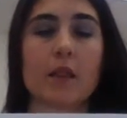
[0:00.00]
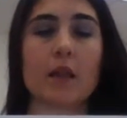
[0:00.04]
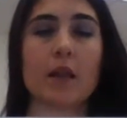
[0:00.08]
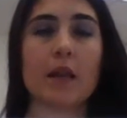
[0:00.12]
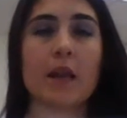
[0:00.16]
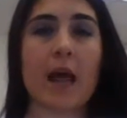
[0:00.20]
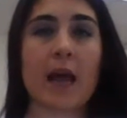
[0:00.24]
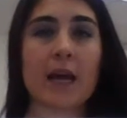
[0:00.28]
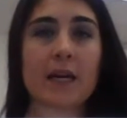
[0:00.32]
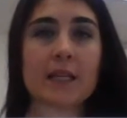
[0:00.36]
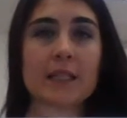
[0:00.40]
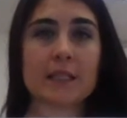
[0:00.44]

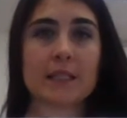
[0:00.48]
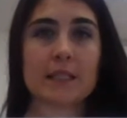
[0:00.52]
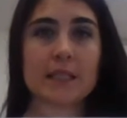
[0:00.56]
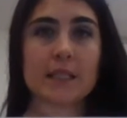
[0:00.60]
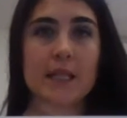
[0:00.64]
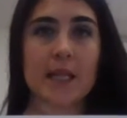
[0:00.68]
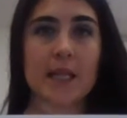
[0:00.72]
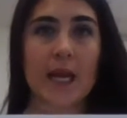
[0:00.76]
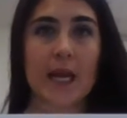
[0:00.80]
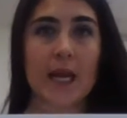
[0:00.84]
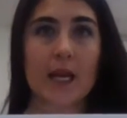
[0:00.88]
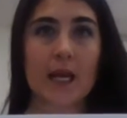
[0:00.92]
The
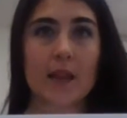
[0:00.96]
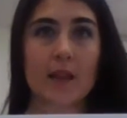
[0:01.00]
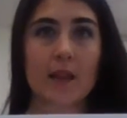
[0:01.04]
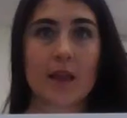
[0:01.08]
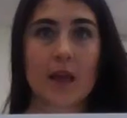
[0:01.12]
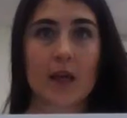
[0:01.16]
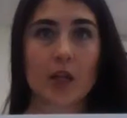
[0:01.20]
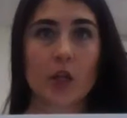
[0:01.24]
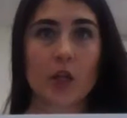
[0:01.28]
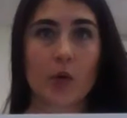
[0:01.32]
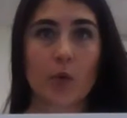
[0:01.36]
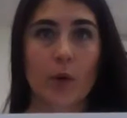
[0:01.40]
next thing
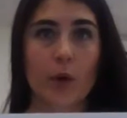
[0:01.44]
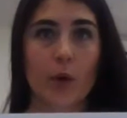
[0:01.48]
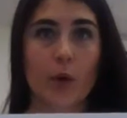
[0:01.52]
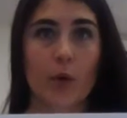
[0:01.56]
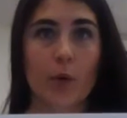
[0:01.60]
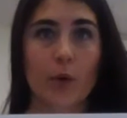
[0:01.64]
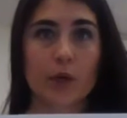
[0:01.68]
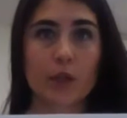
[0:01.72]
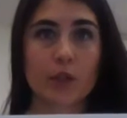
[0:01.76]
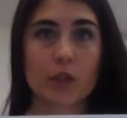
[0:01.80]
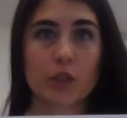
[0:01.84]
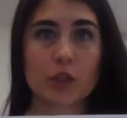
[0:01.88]
that you are
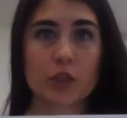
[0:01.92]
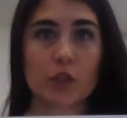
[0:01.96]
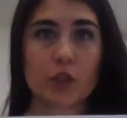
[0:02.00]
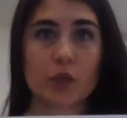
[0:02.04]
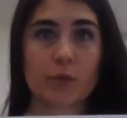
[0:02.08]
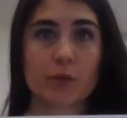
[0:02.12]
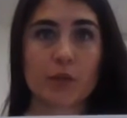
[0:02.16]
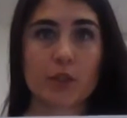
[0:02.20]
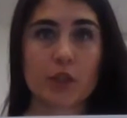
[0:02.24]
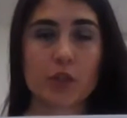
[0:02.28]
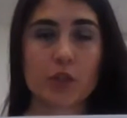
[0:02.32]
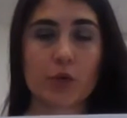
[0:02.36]
going to
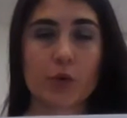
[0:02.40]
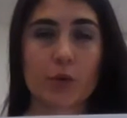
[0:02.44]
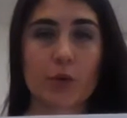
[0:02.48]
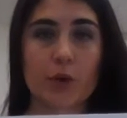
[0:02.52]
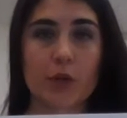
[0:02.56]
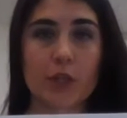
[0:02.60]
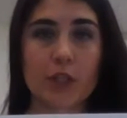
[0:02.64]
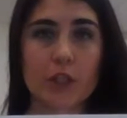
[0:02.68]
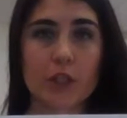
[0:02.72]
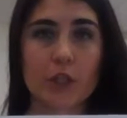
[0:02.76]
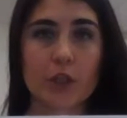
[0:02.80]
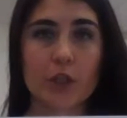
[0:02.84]
do is you're
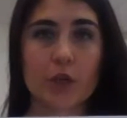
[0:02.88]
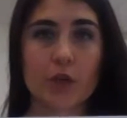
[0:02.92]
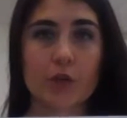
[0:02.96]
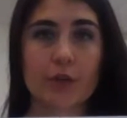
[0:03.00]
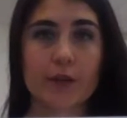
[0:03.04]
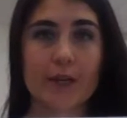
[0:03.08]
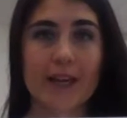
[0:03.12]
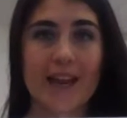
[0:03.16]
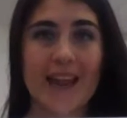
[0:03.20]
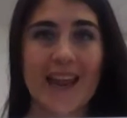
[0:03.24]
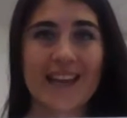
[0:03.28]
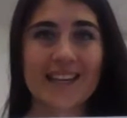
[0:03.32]
going to
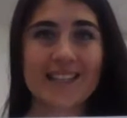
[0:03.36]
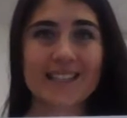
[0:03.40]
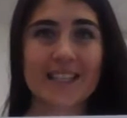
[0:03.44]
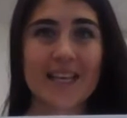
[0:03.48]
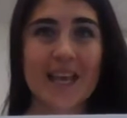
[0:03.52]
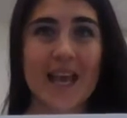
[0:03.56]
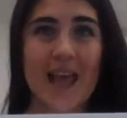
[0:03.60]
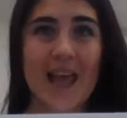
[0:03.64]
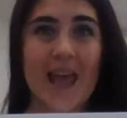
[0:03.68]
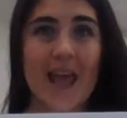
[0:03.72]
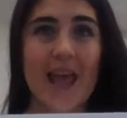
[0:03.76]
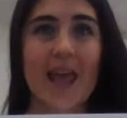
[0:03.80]

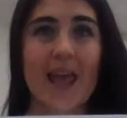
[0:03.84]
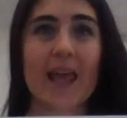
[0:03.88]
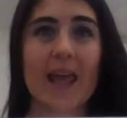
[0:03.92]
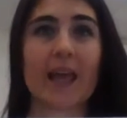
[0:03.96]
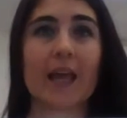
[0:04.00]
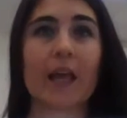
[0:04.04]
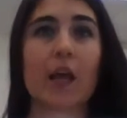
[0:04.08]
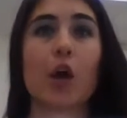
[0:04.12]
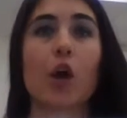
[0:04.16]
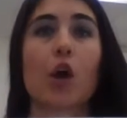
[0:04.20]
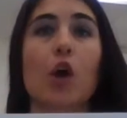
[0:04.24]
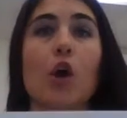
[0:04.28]
create
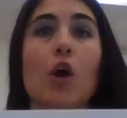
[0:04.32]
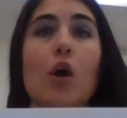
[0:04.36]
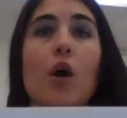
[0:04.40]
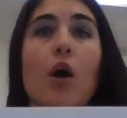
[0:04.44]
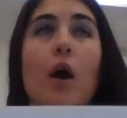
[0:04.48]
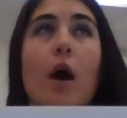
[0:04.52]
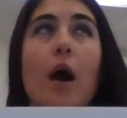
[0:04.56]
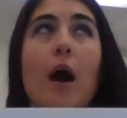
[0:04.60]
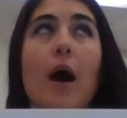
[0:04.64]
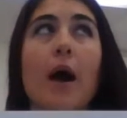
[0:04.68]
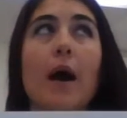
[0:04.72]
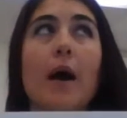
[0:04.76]
a
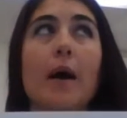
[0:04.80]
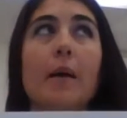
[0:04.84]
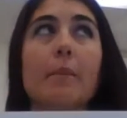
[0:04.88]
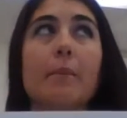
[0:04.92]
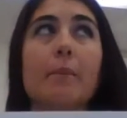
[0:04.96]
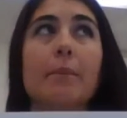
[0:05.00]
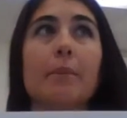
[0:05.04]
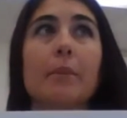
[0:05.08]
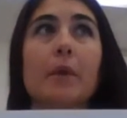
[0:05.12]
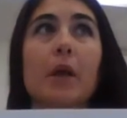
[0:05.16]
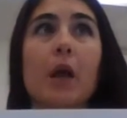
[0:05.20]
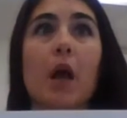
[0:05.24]

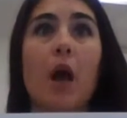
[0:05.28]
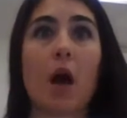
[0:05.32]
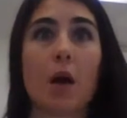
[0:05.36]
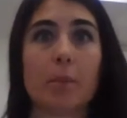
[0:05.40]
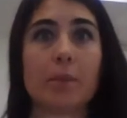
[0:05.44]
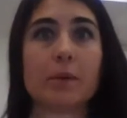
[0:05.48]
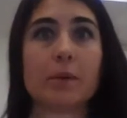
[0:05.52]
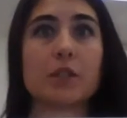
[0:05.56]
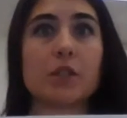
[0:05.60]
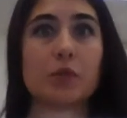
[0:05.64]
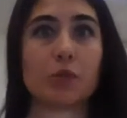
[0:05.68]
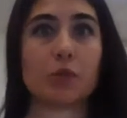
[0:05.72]

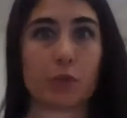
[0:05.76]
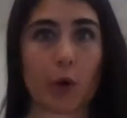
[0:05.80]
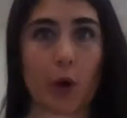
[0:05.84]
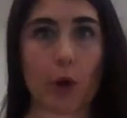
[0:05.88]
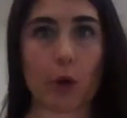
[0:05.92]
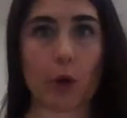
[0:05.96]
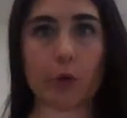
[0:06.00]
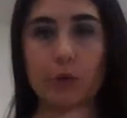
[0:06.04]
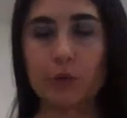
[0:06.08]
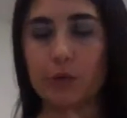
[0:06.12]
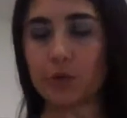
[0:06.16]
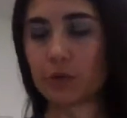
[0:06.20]
compass
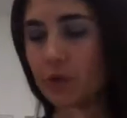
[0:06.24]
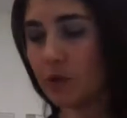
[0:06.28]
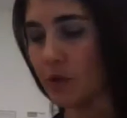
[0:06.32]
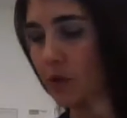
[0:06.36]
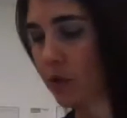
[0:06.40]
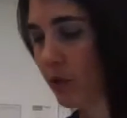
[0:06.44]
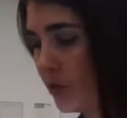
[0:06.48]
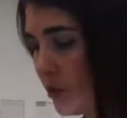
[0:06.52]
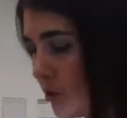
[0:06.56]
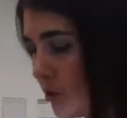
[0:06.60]
rose.